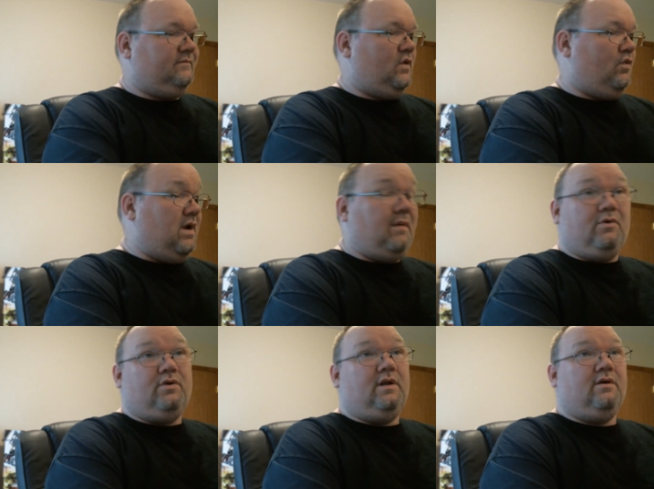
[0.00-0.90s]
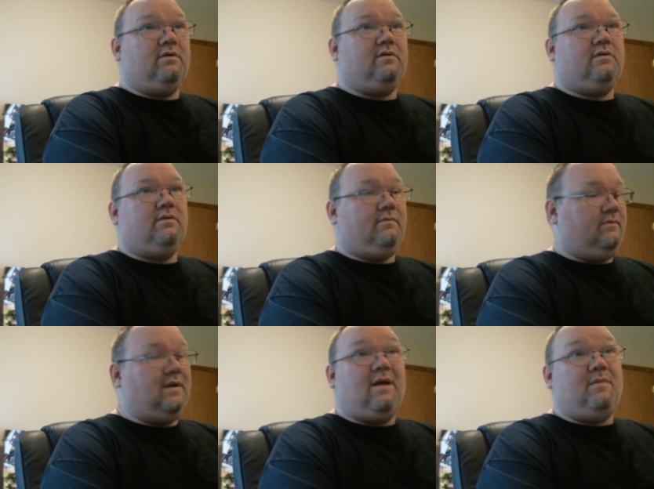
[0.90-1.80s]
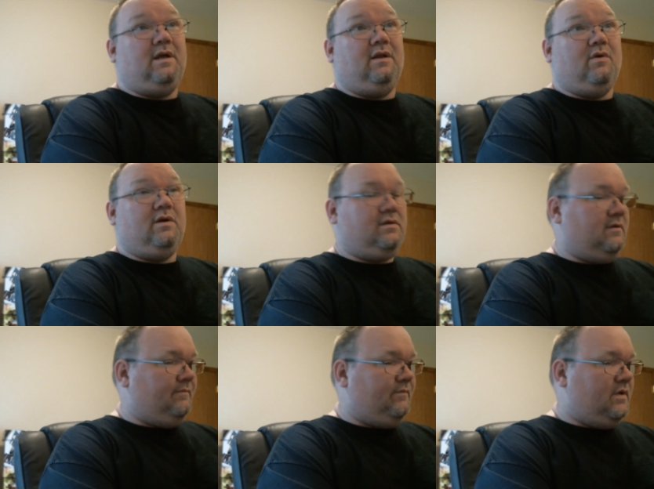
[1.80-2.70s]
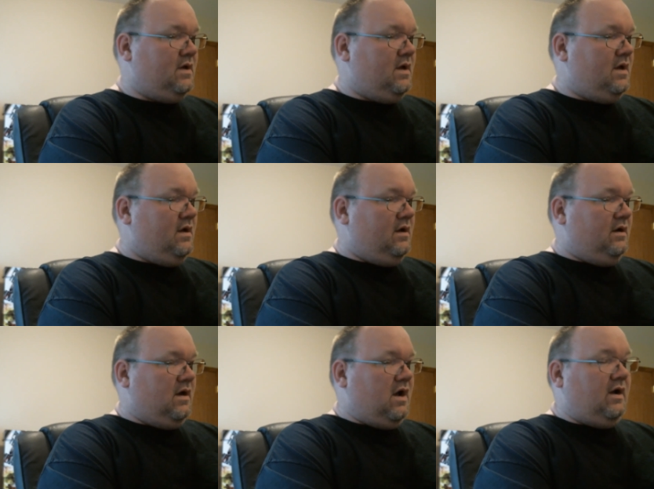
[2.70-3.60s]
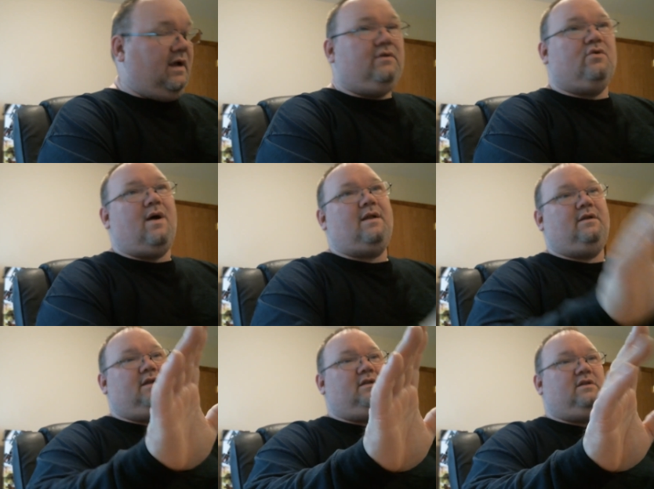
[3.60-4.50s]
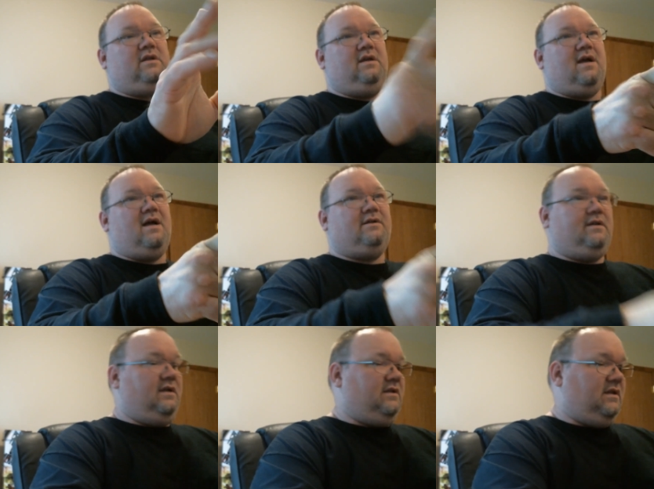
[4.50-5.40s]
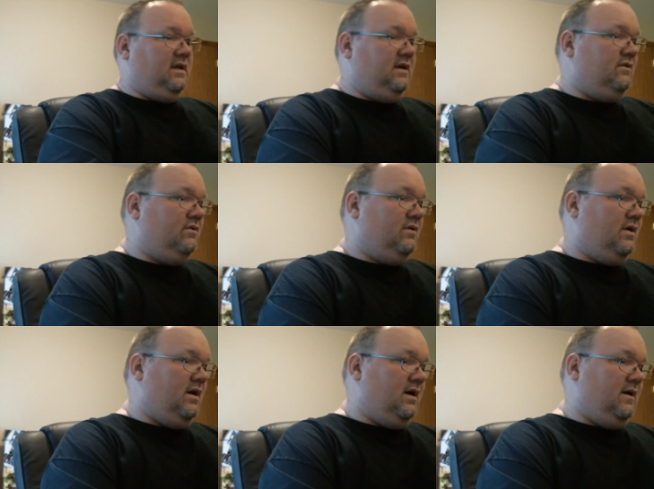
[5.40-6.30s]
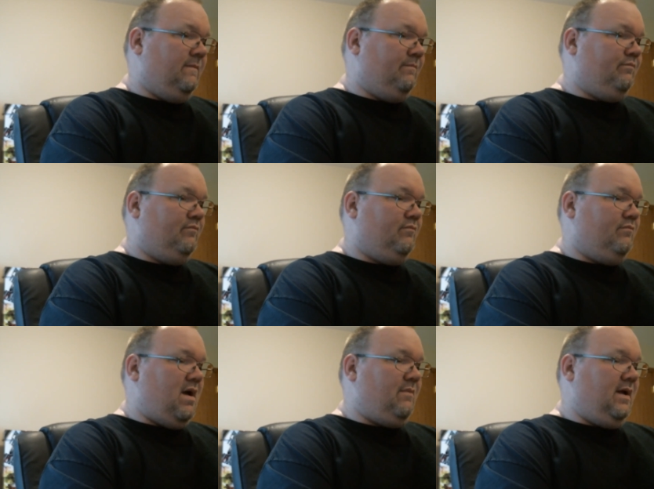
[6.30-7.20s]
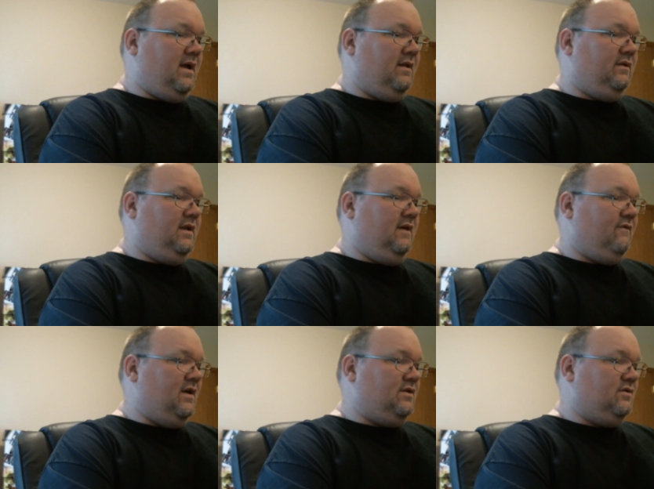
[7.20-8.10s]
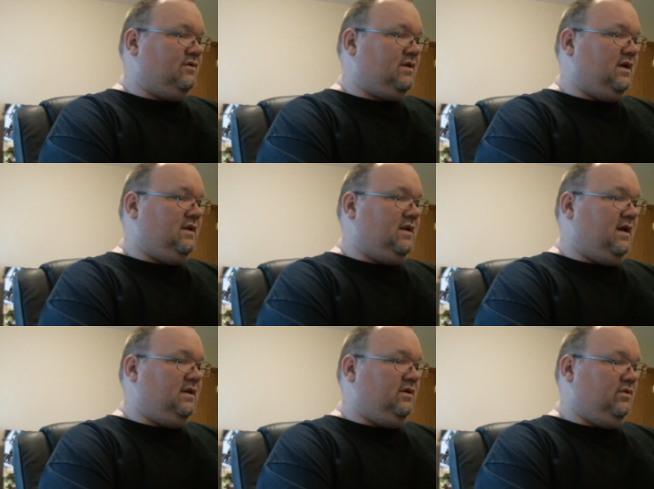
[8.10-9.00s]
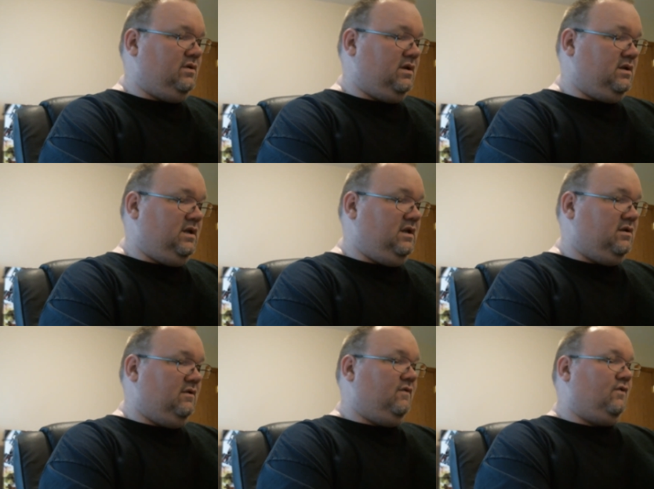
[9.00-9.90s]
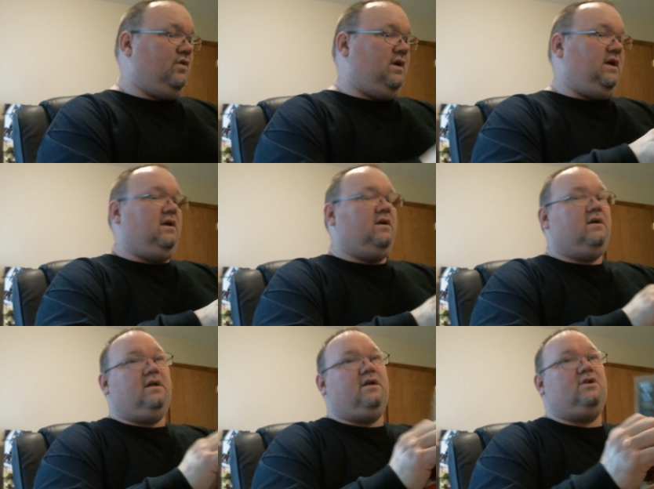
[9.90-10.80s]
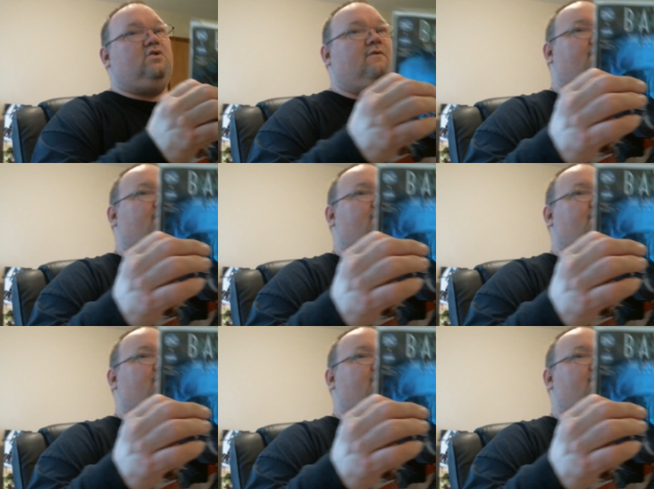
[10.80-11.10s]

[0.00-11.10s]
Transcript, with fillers: we're not millionaires. Not me, anyways. Alright, so on to DC. On to DC. Um, Batman The Adventures continues season 3, issue